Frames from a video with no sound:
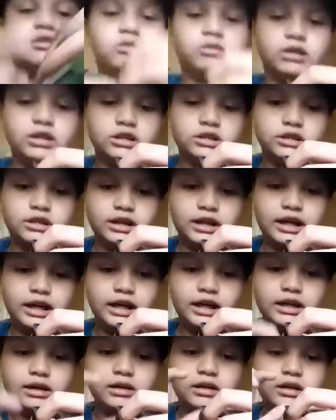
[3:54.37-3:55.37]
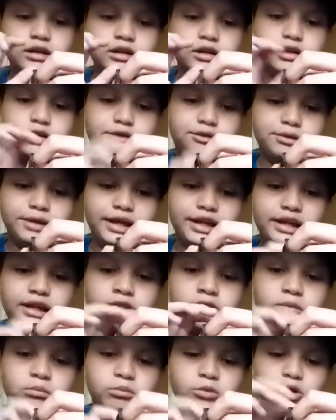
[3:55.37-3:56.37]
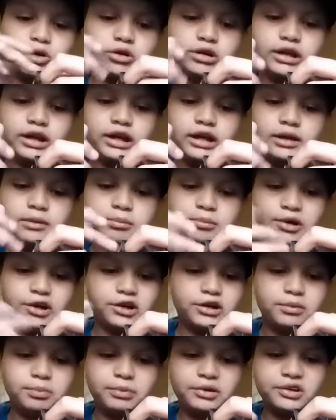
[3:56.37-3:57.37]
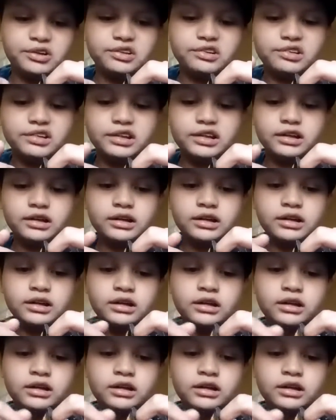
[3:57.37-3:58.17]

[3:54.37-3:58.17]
Squash the Cat, Rick, Morty, Bird Person.